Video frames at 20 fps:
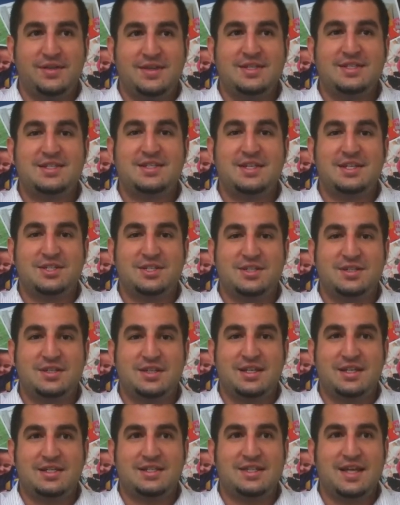This
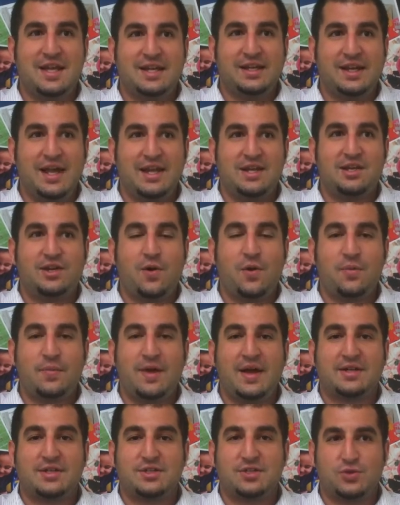edition is dedicated to going
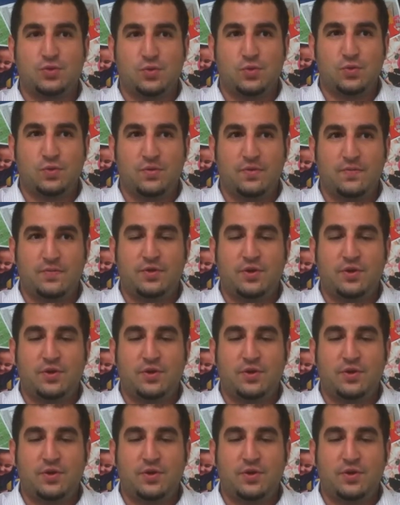back to school.